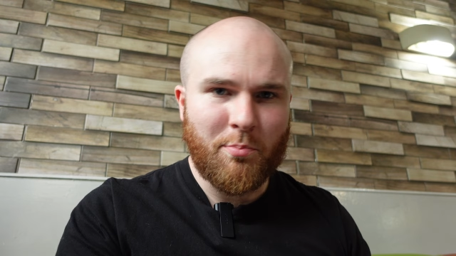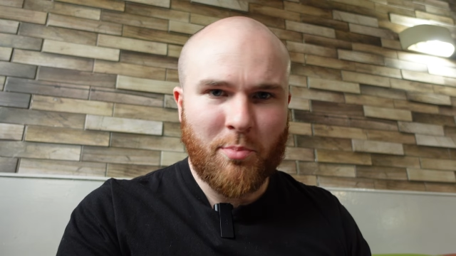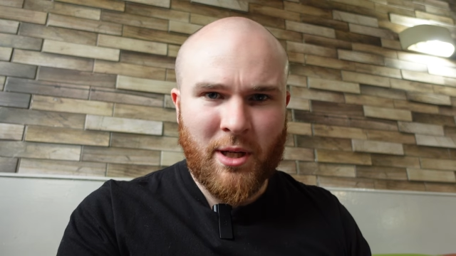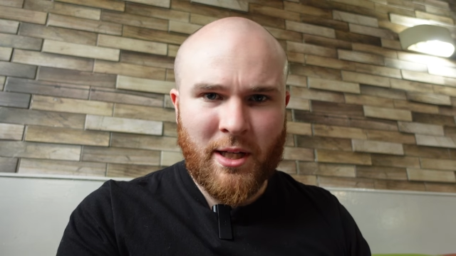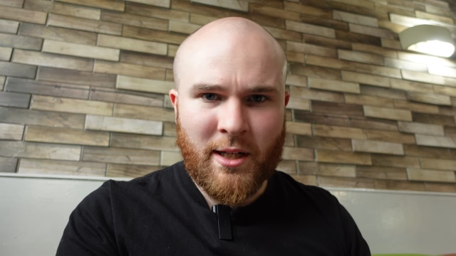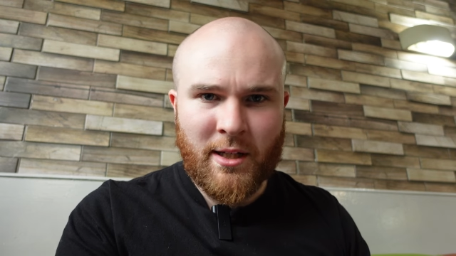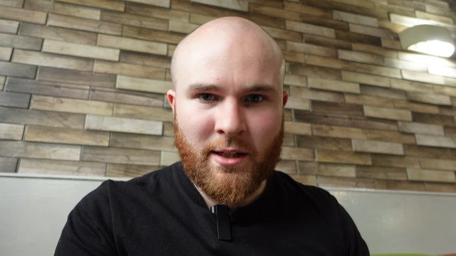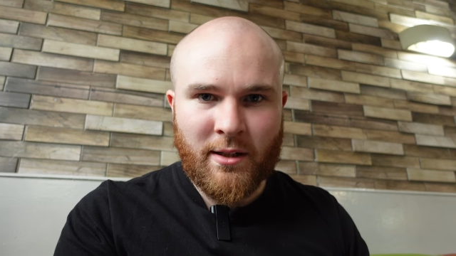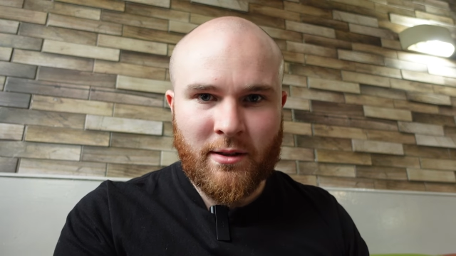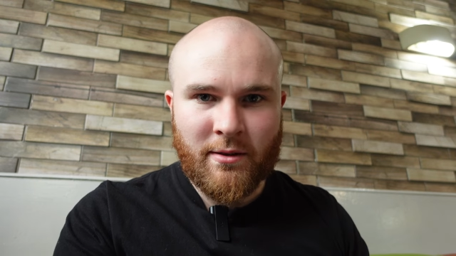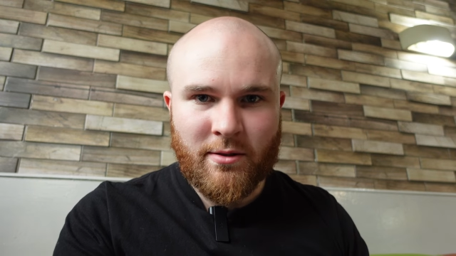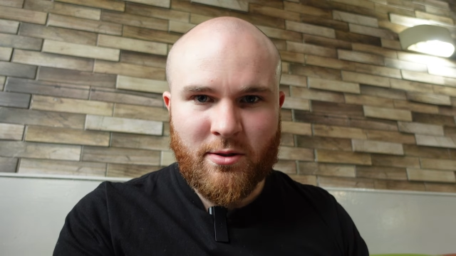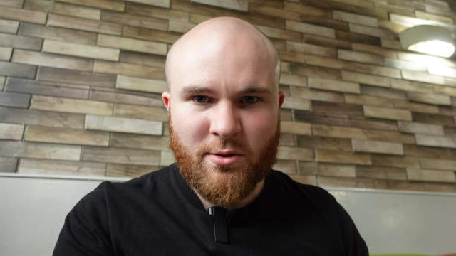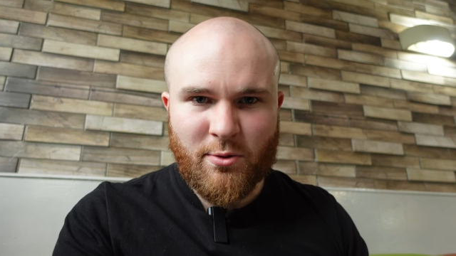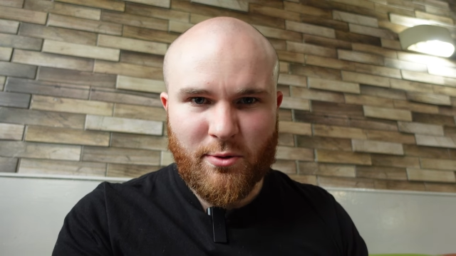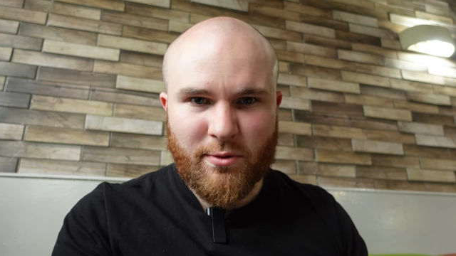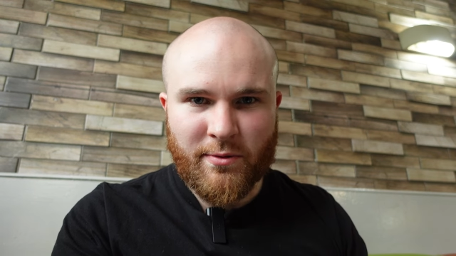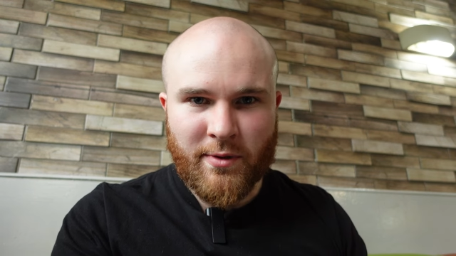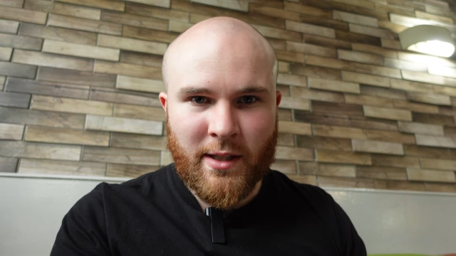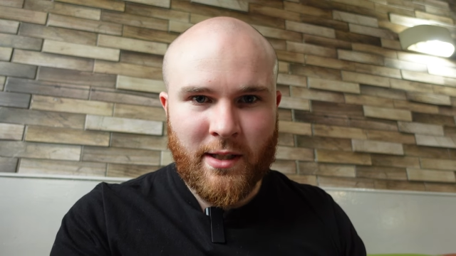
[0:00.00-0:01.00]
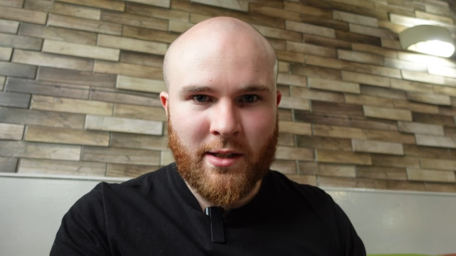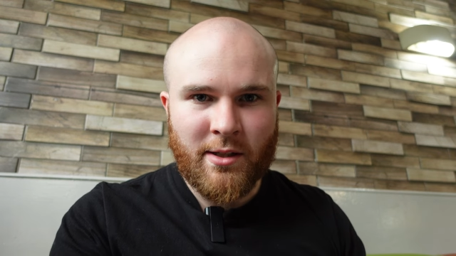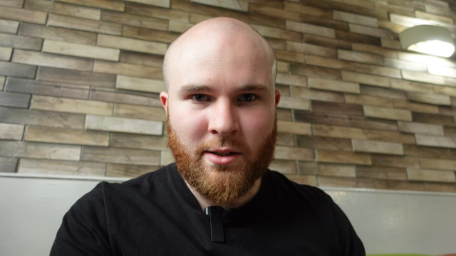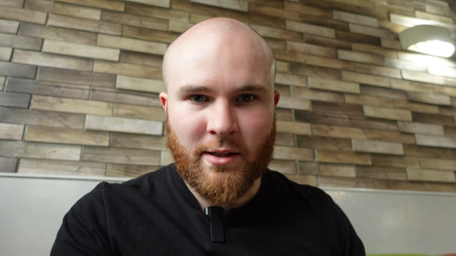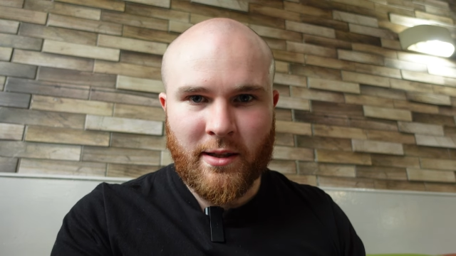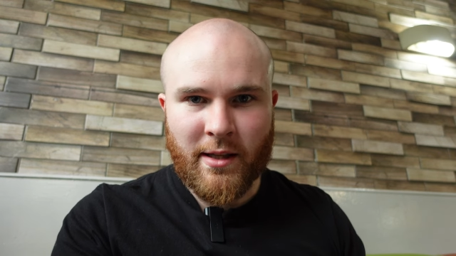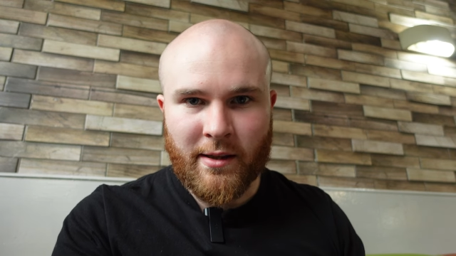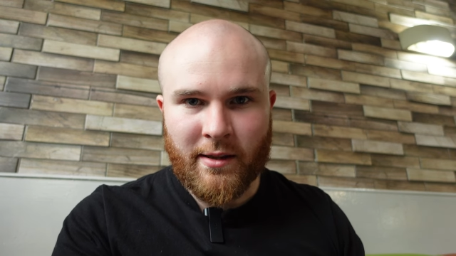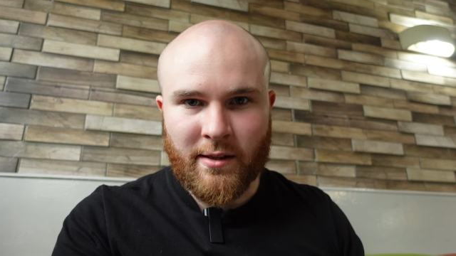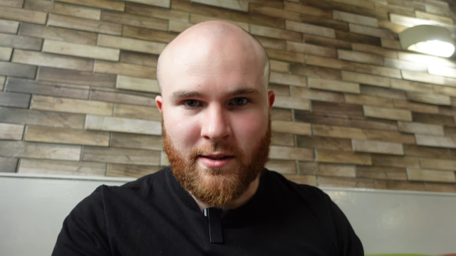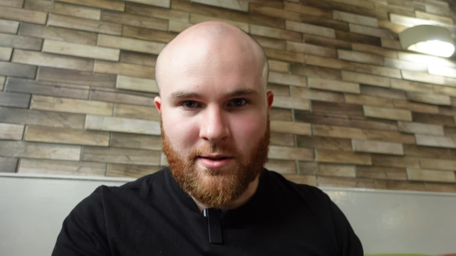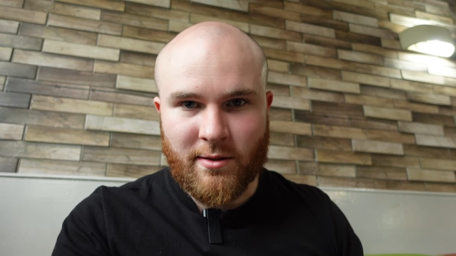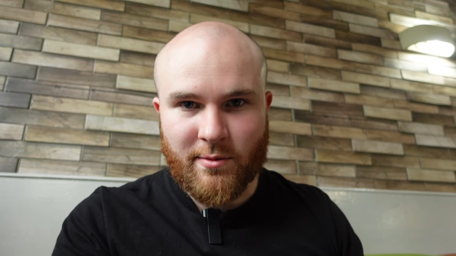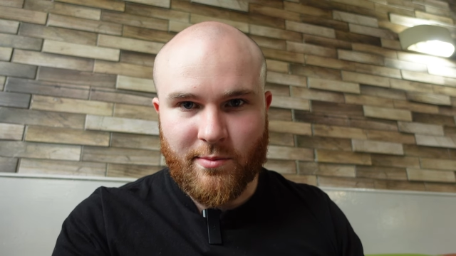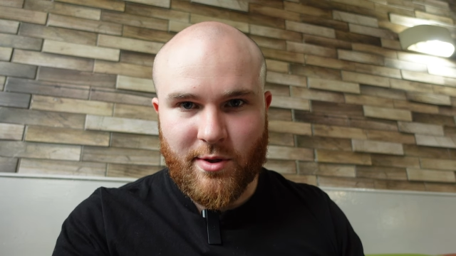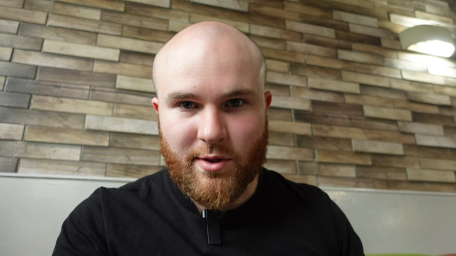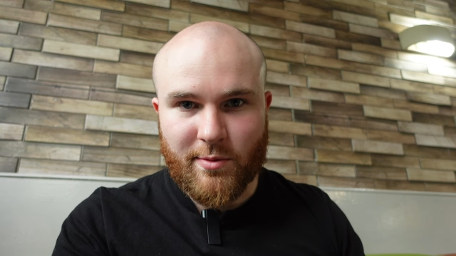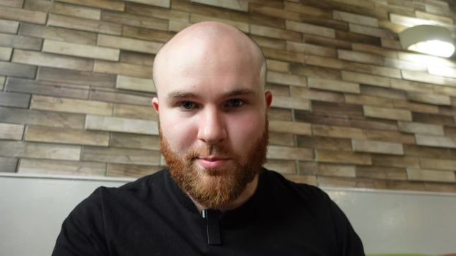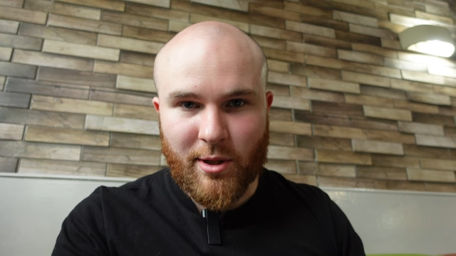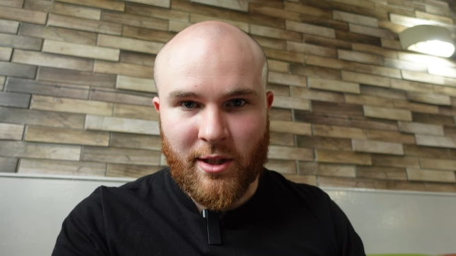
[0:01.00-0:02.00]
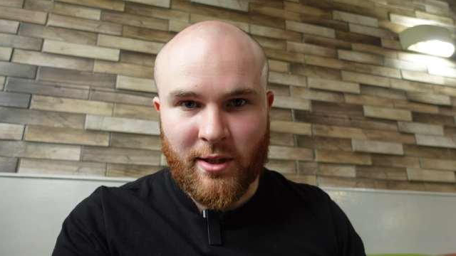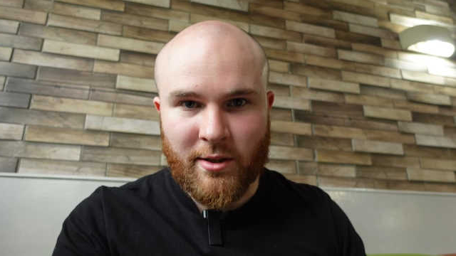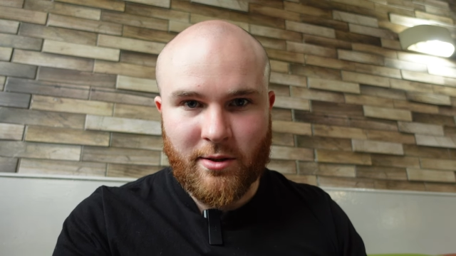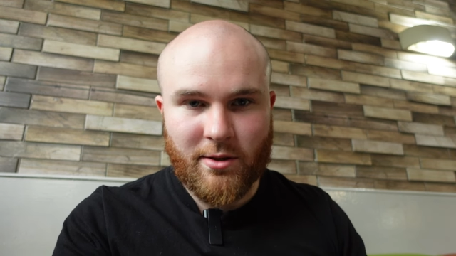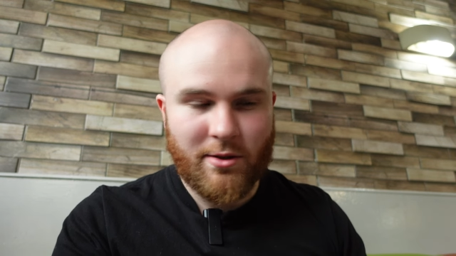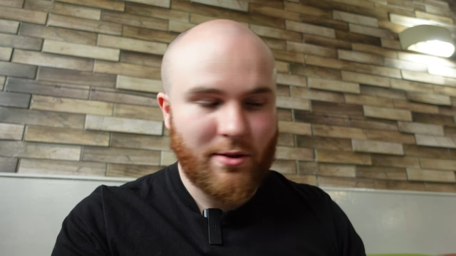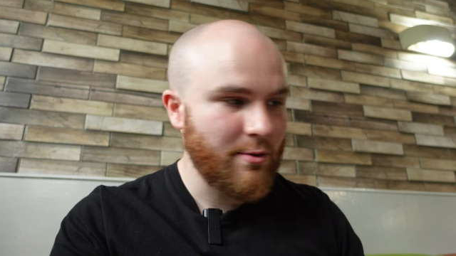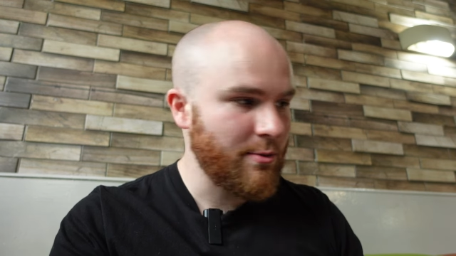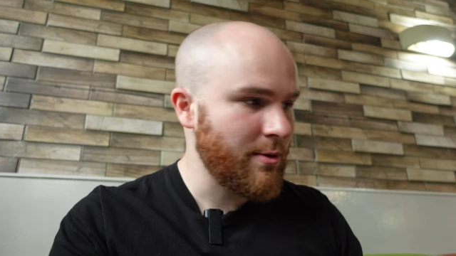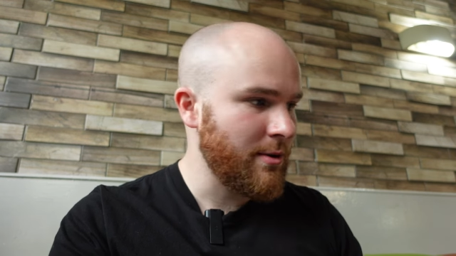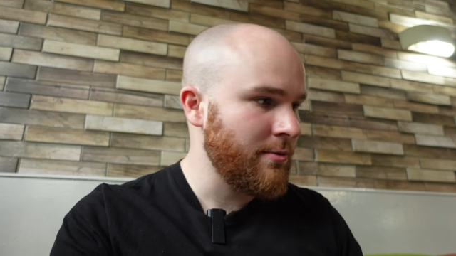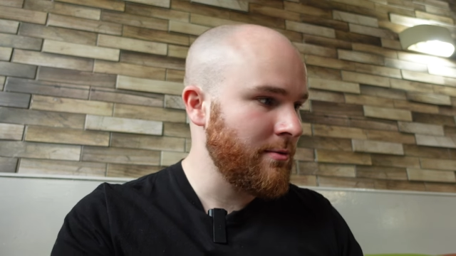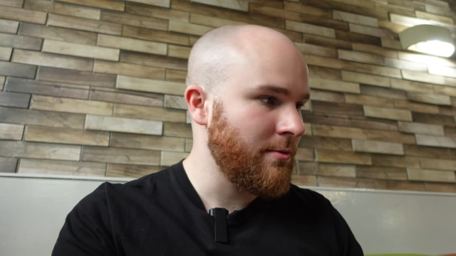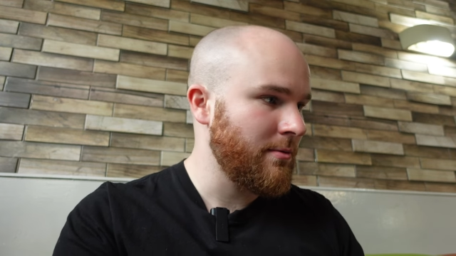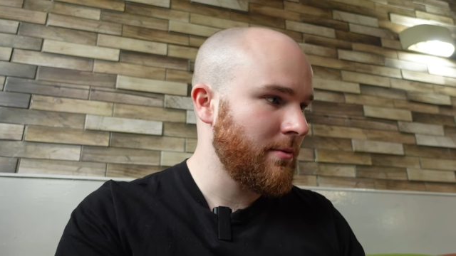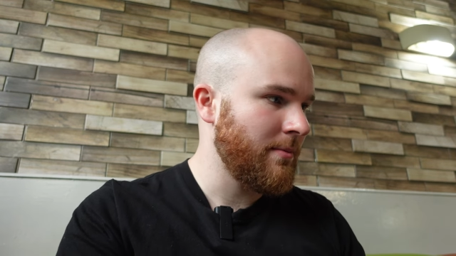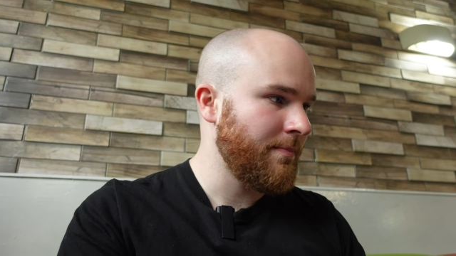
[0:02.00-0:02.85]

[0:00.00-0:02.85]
bean sort of dish, and then there's some spinach as well,